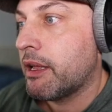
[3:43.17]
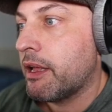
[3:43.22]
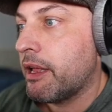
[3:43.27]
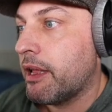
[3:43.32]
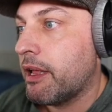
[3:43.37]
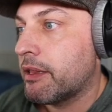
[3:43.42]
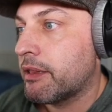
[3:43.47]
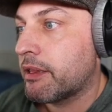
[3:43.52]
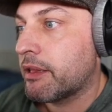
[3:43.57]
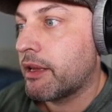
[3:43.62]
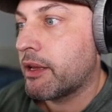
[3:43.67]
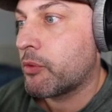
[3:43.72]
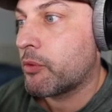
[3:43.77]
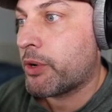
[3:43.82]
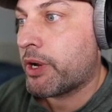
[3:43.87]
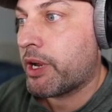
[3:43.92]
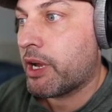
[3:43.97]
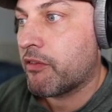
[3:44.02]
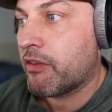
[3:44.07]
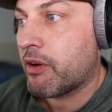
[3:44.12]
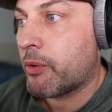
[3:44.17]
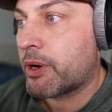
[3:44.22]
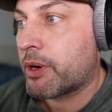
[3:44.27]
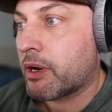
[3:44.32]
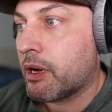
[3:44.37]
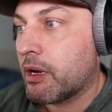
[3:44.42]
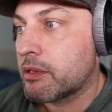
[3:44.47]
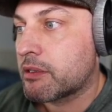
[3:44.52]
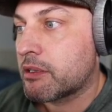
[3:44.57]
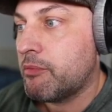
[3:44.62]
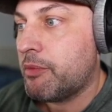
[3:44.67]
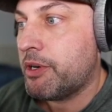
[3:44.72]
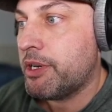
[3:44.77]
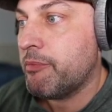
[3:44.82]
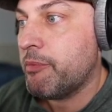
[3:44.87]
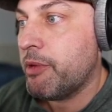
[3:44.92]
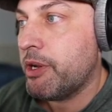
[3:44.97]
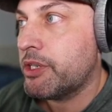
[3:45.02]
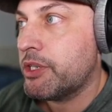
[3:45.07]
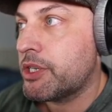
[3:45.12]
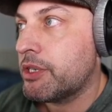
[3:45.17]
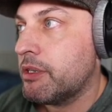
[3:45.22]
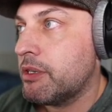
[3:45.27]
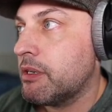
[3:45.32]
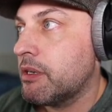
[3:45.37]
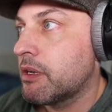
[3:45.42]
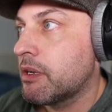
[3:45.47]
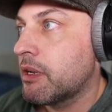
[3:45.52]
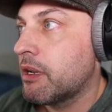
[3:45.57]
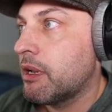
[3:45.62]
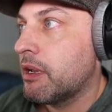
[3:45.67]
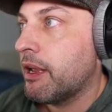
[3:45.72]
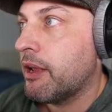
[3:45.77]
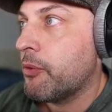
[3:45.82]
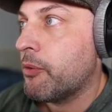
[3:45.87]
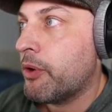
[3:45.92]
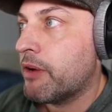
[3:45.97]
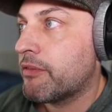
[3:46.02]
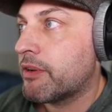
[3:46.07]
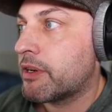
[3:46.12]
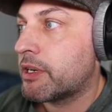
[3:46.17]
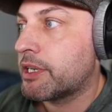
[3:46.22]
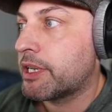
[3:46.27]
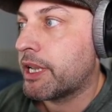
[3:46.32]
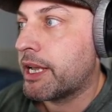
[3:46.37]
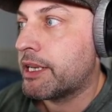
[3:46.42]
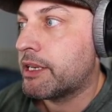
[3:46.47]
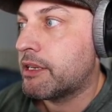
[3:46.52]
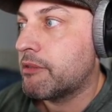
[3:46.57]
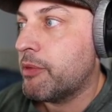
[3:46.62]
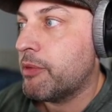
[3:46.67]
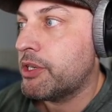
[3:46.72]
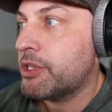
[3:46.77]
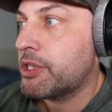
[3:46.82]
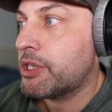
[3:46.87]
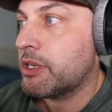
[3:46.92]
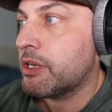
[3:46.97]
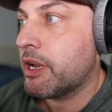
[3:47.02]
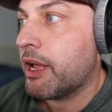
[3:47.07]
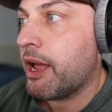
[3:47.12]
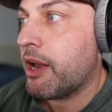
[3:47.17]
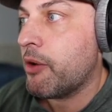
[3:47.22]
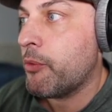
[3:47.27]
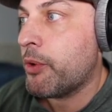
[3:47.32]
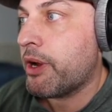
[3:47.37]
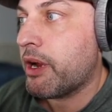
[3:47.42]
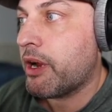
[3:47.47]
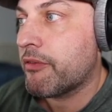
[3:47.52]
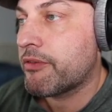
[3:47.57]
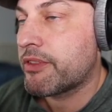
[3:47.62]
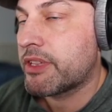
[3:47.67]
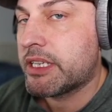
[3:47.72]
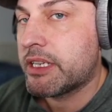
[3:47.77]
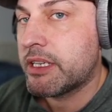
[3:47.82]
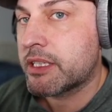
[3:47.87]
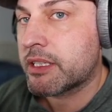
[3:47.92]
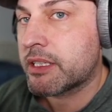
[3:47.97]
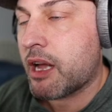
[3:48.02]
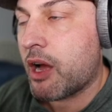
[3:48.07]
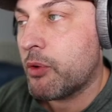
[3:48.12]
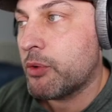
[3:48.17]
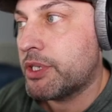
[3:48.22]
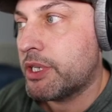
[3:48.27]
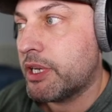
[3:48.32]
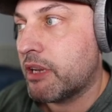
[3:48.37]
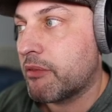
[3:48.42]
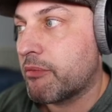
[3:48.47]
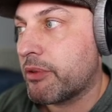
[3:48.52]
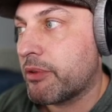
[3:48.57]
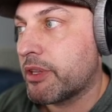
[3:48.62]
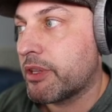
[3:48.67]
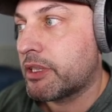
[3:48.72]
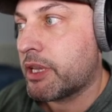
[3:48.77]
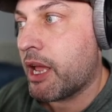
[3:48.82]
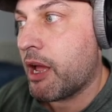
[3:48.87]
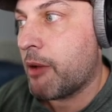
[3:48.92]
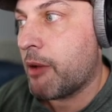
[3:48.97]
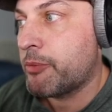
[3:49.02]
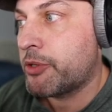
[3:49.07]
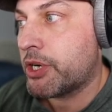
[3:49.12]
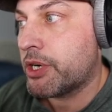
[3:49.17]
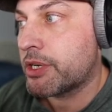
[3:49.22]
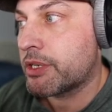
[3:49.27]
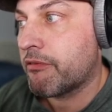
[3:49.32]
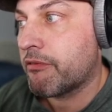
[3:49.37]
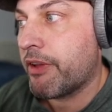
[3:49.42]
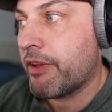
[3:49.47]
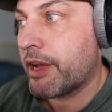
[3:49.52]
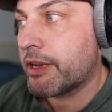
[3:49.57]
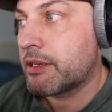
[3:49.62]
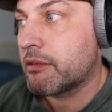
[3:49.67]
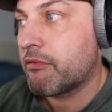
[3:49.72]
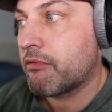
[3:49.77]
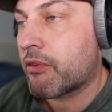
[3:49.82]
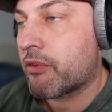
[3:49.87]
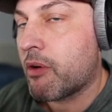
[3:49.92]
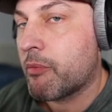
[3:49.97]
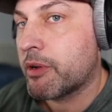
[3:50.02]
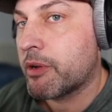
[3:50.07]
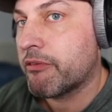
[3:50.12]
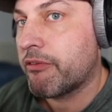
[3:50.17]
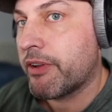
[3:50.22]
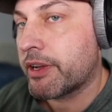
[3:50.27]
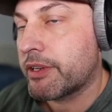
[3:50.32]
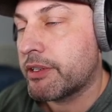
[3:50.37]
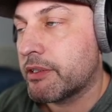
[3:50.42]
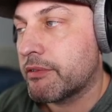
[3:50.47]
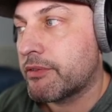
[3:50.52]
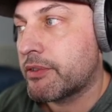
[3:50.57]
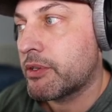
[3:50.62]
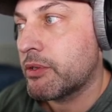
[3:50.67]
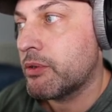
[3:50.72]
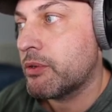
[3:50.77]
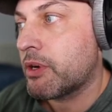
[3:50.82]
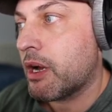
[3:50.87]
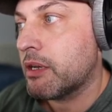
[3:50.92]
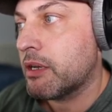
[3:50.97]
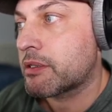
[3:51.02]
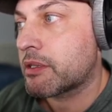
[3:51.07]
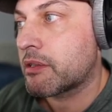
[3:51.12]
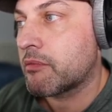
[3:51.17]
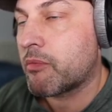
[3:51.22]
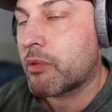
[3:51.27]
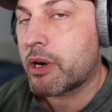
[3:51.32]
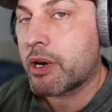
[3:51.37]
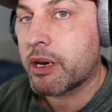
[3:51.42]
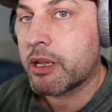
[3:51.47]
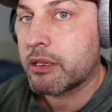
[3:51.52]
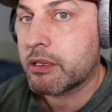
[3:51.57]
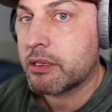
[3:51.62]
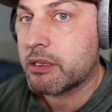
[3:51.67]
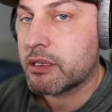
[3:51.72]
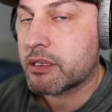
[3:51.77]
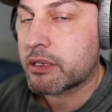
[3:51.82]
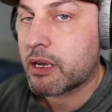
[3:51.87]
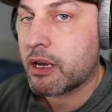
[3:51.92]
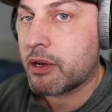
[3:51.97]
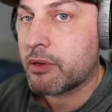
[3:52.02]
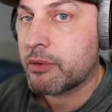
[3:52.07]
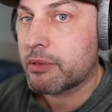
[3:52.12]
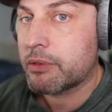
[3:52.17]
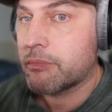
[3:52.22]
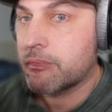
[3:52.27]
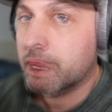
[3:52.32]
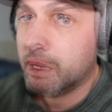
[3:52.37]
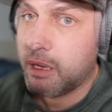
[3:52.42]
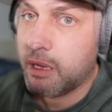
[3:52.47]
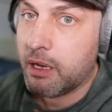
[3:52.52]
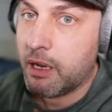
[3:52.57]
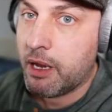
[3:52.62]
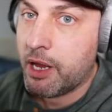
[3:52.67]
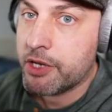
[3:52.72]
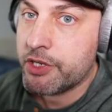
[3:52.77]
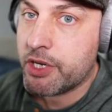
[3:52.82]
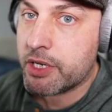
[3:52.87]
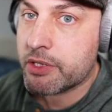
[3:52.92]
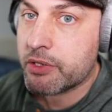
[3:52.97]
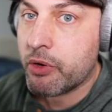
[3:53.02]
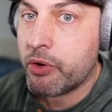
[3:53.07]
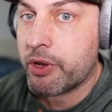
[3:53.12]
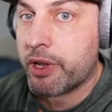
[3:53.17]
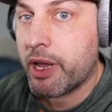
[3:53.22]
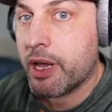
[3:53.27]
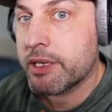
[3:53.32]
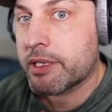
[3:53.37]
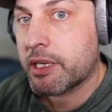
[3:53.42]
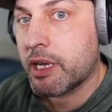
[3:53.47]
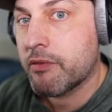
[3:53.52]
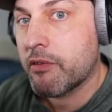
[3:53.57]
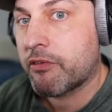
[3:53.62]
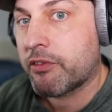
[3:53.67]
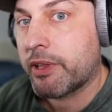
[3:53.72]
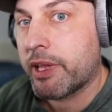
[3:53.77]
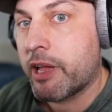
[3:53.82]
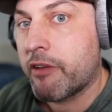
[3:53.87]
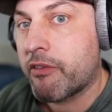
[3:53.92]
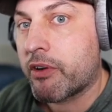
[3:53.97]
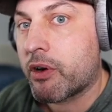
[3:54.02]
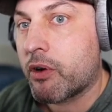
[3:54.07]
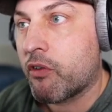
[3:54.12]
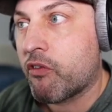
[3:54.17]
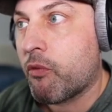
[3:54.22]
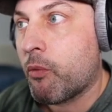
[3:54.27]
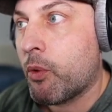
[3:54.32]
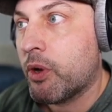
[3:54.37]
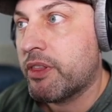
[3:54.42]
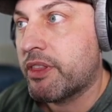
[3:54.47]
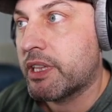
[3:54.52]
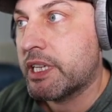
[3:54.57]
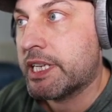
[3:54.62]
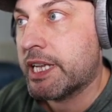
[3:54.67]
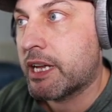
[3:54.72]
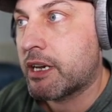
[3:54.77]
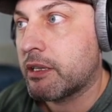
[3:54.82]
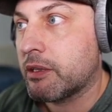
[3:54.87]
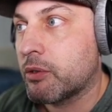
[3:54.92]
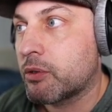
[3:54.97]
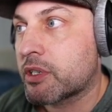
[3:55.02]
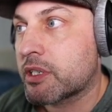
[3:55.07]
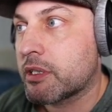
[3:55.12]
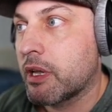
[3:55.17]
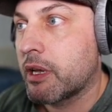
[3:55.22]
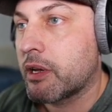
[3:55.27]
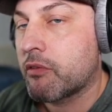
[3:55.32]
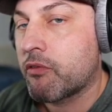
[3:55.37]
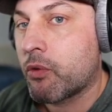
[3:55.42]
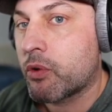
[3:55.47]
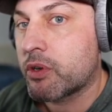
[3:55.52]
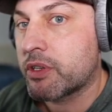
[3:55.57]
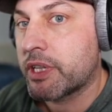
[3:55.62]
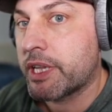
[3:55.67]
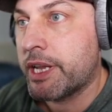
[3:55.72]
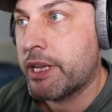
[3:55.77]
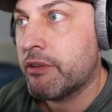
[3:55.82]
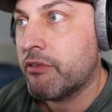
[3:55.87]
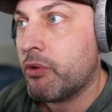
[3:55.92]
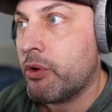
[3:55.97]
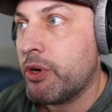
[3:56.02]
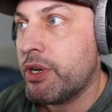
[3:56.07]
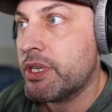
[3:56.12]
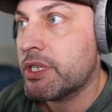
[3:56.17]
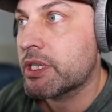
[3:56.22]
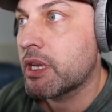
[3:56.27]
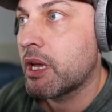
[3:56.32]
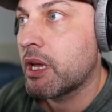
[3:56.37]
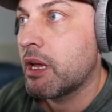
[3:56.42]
And then we have our customer dimension, and we have our date dimension, and we have the discount table that captures effective from, effective to, customer, and the discount. And just so you guys have a flavor of what the data looks like for the invoice,